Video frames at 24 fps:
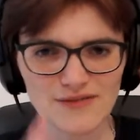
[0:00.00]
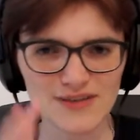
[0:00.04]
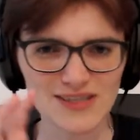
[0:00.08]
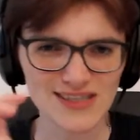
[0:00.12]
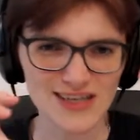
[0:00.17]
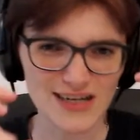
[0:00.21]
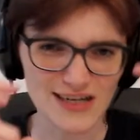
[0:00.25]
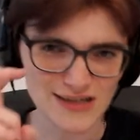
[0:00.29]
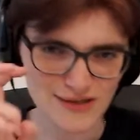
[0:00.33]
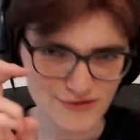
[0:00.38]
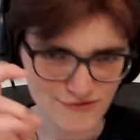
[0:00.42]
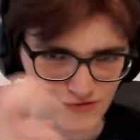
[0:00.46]
It's
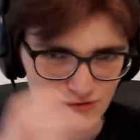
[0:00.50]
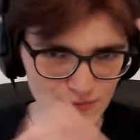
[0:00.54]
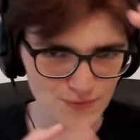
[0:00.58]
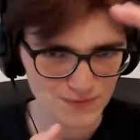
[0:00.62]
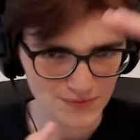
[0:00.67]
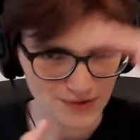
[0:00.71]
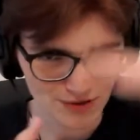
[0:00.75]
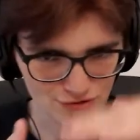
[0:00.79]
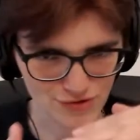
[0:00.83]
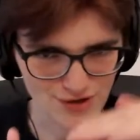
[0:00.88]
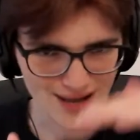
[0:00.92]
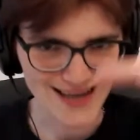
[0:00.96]
kind of
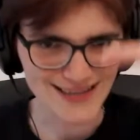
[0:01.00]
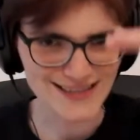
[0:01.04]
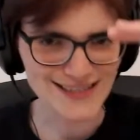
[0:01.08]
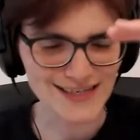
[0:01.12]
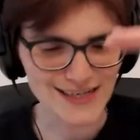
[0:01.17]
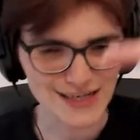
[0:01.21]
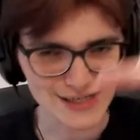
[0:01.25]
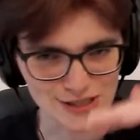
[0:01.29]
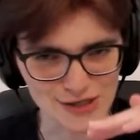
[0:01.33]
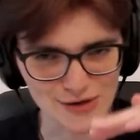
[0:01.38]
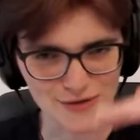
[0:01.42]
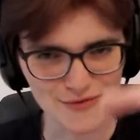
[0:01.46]

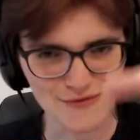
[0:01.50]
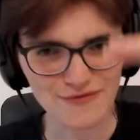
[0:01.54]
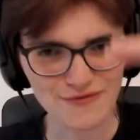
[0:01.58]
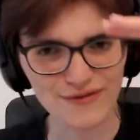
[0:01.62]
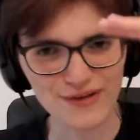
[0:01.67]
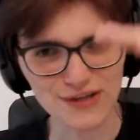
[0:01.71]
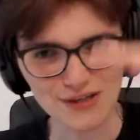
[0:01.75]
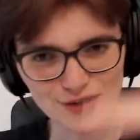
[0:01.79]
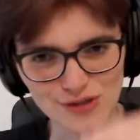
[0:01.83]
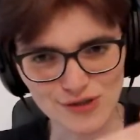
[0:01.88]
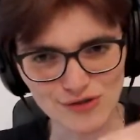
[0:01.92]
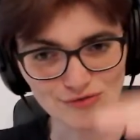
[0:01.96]
creating its own
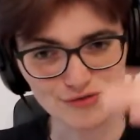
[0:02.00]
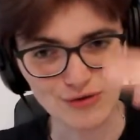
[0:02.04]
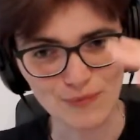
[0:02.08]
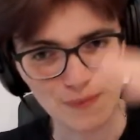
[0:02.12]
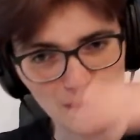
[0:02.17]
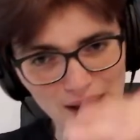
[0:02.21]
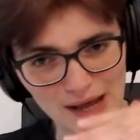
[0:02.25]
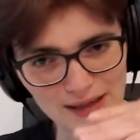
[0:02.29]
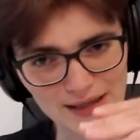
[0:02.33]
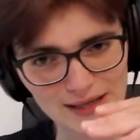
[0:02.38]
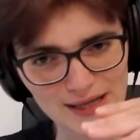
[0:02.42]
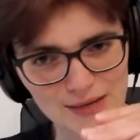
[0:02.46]
field to
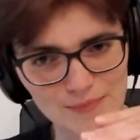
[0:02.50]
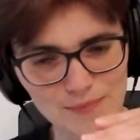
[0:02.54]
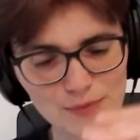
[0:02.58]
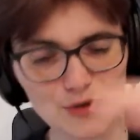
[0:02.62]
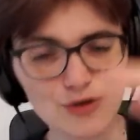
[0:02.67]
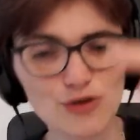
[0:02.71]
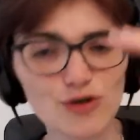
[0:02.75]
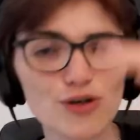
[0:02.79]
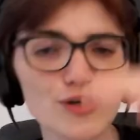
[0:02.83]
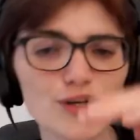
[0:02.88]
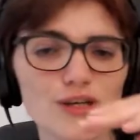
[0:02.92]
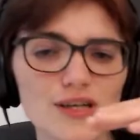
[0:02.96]
repel it, but
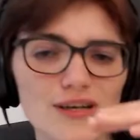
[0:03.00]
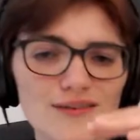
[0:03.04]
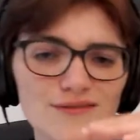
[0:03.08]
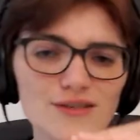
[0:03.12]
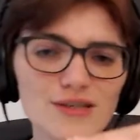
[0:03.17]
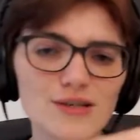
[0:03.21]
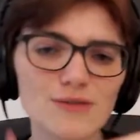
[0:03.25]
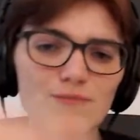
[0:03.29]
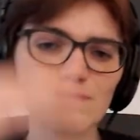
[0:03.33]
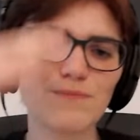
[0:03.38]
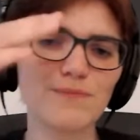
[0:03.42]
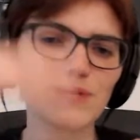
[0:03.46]
not enough to
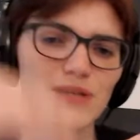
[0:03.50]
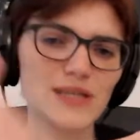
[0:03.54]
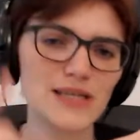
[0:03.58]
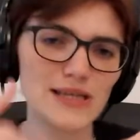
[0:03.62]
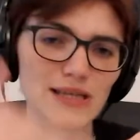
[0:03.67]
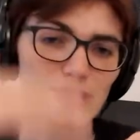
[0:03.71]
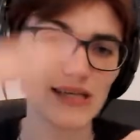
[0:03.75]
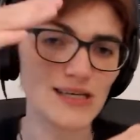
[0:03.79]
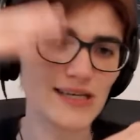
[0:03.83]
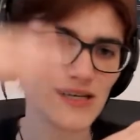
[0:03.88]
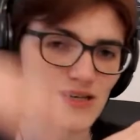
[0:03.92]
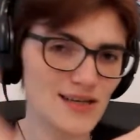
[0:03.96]

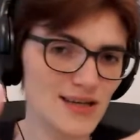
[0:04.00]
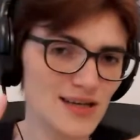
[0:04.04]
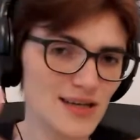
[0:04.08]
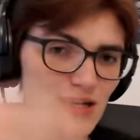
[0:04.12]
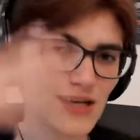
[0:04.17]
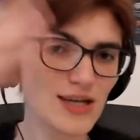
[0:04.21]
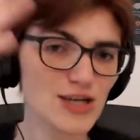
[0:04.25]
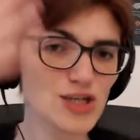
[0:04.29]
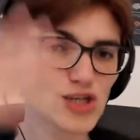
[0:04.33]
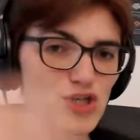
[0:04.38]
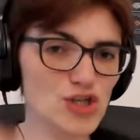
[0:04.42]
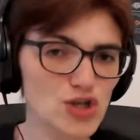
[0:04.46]
completely
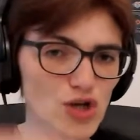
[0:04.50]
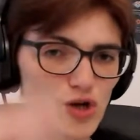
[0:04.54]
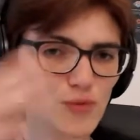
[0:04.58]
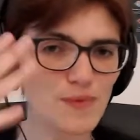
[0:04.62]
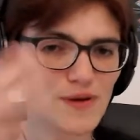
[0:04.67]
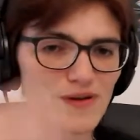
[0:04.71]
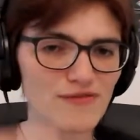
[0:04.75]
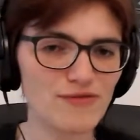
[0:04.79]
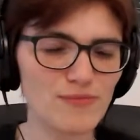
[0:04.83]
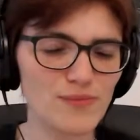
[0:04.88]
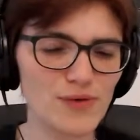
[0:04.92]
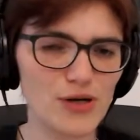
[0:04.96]
stop
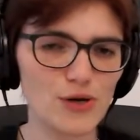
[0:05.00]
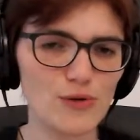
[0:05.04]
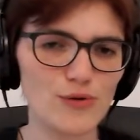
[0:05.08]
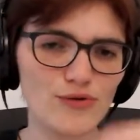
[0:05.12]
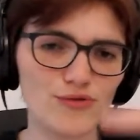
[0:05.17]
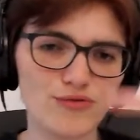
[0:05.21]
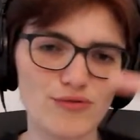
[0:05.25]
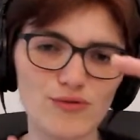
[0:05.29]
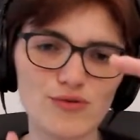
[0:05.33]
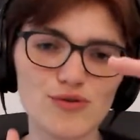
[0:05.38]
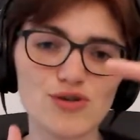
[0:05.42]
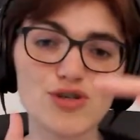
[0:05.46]
it from going
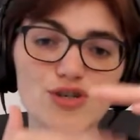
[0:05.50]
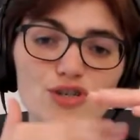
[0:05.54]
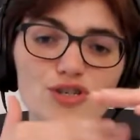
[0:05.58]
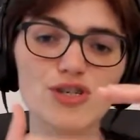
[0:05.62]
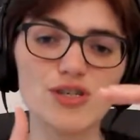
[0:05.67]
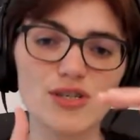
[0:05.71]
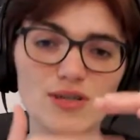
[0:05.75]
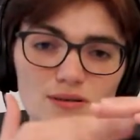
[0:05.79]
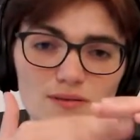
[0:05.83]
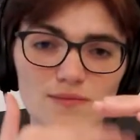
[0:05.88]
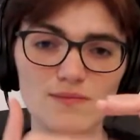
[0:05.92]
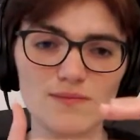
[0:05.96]
through, just
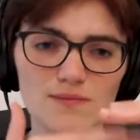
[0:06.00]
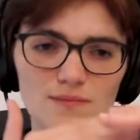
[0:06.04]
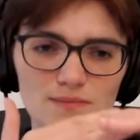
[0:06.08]
to